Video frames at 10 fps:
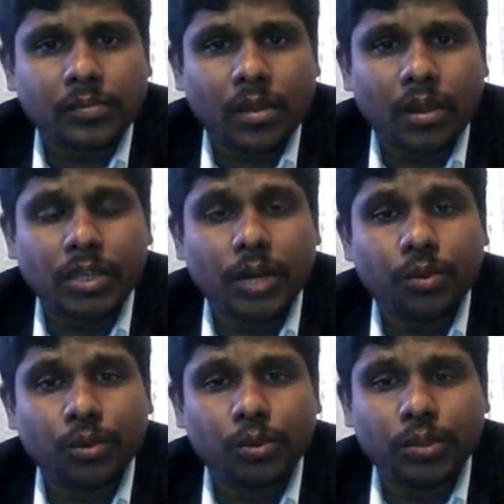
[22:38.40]
are
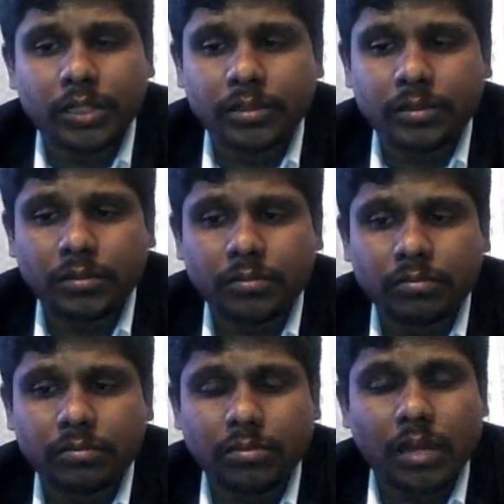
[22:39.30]
downloaded
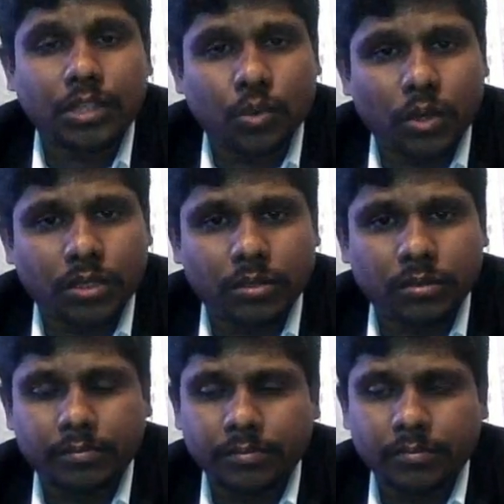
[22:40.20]
last quarter,
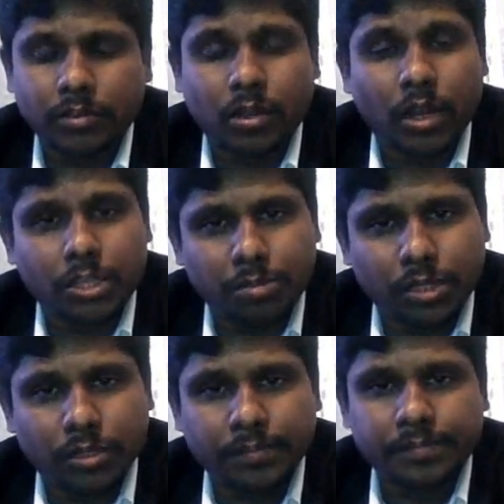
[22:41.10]
last month?